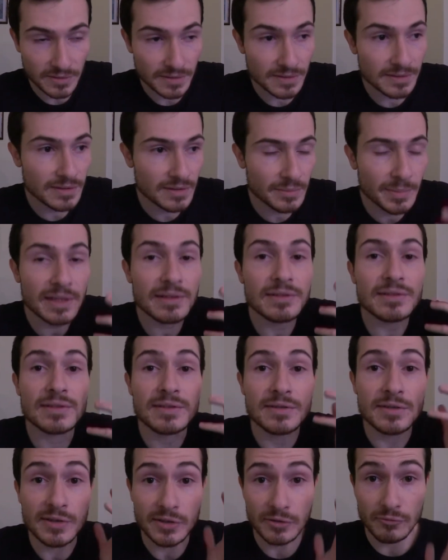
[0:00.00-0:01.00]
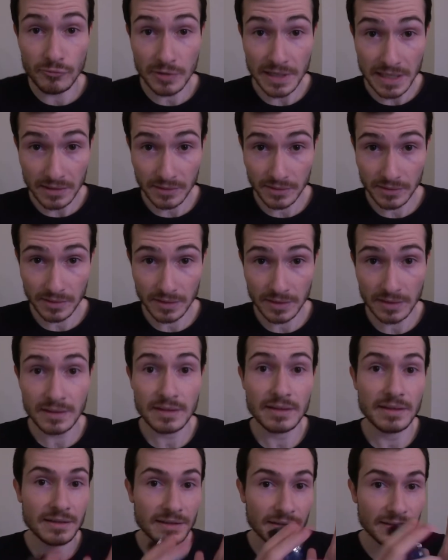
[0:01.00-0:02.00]
It smells sweet
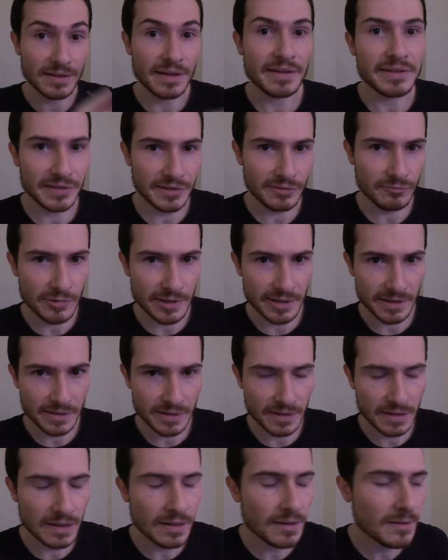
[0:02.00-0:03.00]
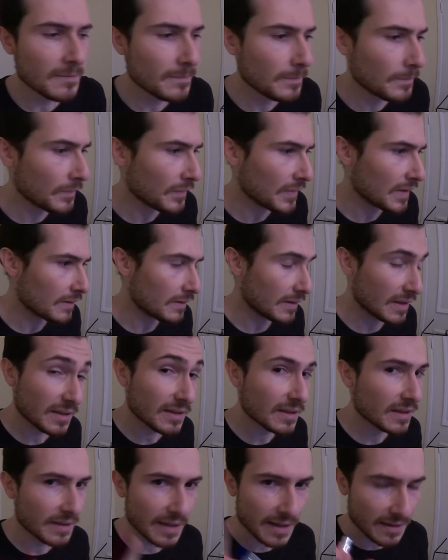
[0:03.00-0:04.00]
in a nice way, not
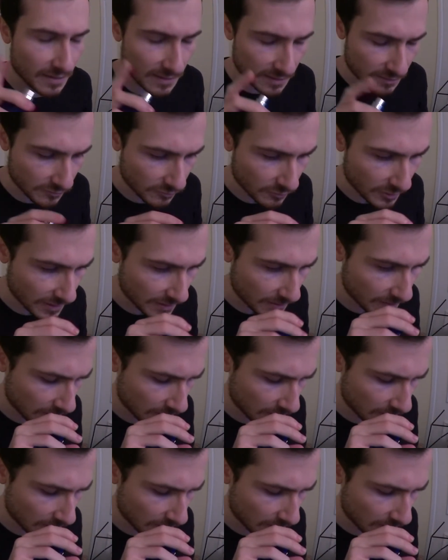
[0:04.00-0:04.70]
in a negative way.